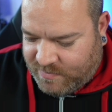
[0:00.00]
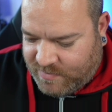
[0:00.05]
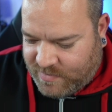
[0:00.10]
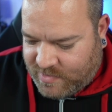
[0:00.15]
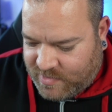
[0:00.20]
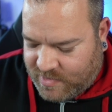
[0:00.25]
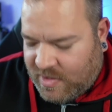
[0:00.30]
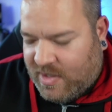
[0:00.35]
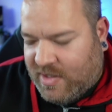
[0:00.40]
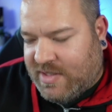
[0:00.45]

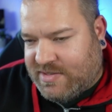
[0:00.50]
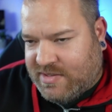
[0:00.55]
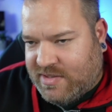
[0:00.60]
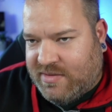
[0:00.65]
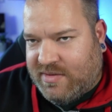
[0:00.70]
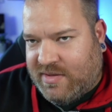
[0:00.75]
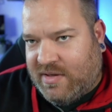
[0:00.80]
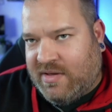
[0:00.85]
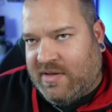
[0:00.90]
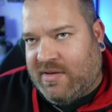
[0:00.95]
guys at
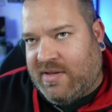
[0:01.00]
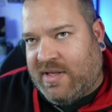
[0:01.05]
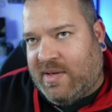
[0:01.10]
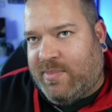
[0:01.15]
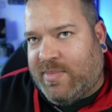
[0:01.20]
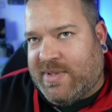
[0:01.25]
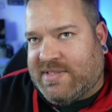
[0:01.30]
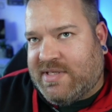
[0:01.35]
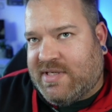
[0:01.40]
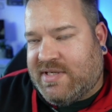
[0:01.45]
that
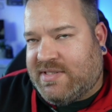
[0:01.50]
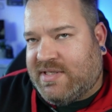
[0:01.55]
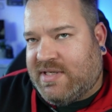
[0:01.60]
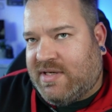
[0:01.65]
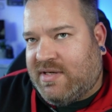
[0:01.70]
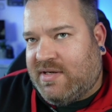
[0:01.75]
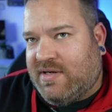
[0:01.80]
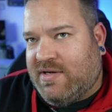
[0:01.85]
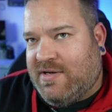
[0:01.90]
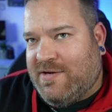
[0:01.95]
business,
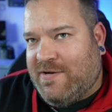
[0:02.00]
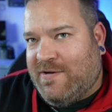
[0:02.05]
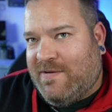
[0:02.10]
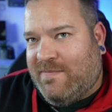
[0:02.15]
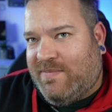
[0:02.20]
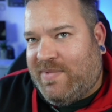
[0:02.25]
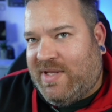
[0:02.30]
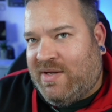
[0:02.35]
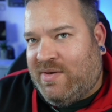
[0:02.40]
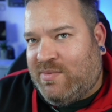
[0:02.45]
and
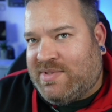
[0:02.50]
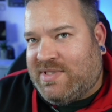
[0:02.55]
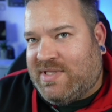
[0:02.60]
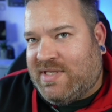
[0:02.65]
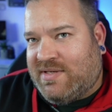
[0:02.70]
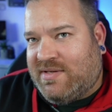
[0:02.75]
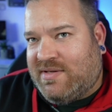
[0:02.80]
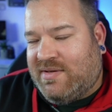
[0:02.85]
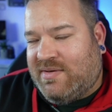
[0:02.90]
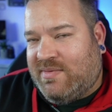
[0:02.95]

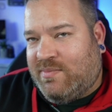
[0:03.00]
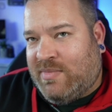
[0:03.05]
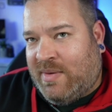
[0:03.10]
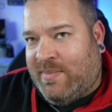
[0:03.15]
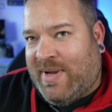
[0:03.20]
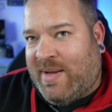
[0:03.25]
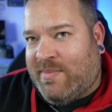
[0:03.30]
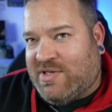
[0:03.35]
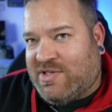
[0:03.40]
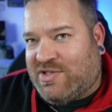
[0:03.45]
I
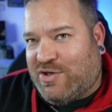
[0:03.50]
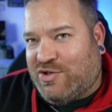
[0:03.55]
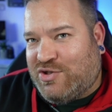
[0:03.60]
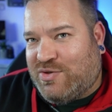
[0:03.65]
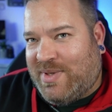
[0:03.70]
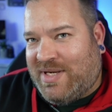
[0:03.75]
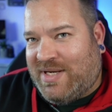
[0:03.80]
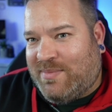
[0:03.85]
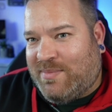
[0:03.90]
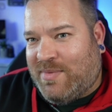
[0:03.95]
met him at Social
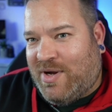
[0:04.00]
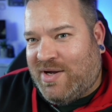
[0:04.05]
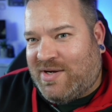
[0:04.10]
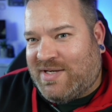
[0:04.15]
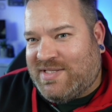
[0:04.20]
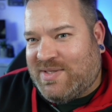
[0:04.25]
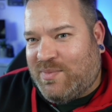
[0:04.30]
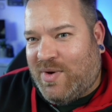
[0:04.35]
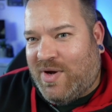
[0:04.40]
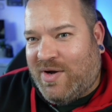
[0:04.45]
Media
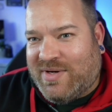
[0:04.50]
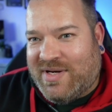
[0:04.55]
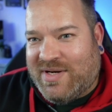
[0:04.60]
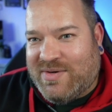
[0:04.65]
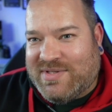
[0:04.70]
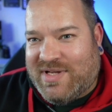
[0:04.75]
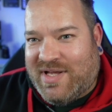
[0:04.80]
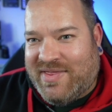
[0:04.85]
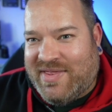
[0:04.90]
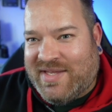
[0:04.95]
Marketing World, and it
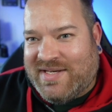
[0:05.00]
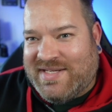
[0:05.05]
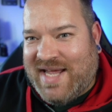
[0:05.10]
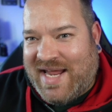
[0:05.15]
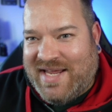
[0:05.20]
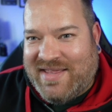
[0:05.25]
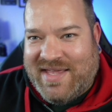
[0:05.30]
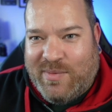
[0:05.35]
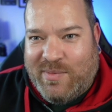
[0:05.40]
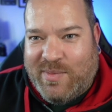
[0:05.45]
was like the
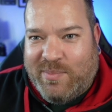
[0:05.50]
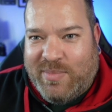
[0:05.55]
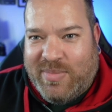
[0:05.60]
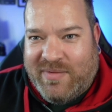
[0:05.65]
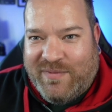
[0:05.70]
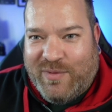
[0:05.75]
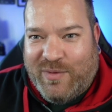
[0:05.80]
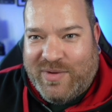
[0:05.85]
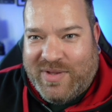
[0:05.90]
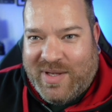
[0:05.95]
day
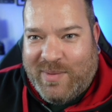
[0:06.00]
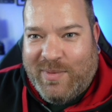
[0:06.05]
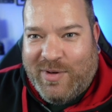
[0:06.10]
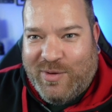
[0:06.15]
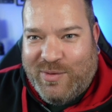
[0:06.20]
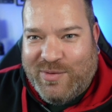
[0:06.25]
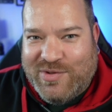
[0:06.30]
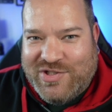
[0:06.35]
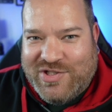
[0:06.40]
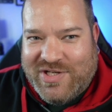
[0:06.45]
before they were
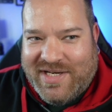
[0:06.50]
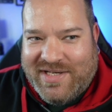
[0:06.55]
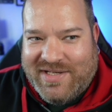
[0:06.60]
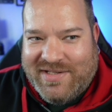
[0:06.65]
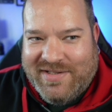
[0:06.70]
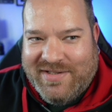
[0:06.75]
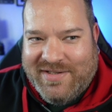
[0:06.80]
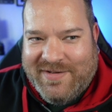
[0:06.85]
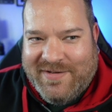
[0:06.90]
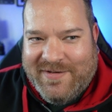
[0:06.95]
launching.
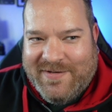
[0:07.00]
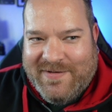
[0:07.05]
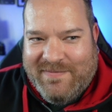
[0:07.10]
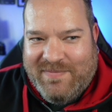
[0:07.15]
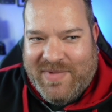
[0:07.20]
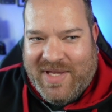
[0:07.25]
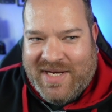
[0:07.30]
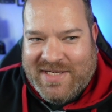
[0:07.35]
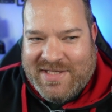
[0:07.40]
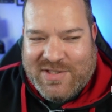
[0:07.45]

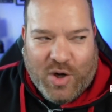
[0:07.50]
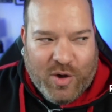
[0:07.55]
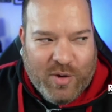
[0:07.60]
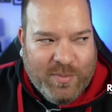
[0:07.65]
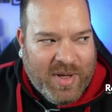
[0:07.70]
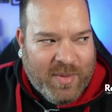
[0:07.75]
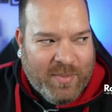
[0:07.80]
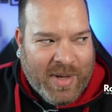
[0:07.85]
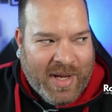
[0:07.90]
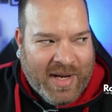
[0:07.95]
And he told
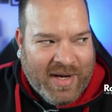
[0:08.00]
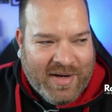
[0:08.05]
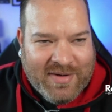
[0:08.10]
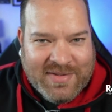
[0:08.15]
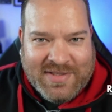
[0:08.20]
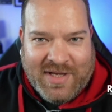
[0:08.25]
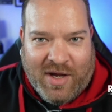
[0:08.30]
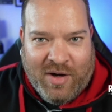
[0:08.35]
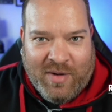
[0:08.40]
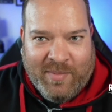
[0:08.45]
me about it. I
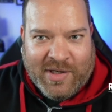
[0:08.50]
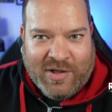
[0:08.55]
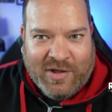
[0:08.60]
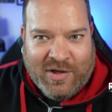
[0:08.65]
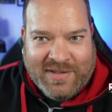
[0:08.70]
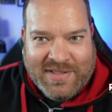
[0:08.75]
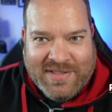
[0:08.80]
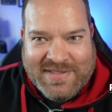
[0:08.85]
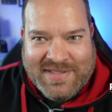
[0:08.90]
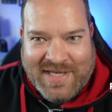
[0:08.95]
was like, oh my
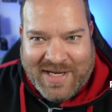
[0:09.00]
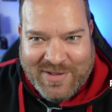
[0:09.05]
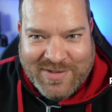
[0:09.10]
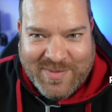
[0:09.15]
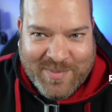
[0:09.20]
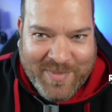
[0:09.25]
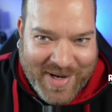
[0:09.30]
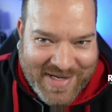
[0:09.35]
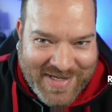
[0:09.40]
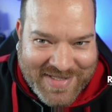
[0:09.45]
God, this sounds
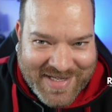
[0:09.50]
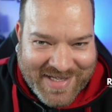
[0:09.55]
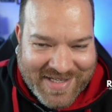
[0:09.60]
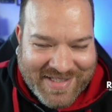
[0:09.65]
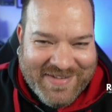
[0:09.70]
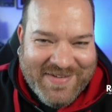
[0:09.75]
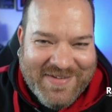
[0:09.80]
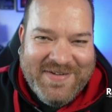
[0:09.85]
amazing.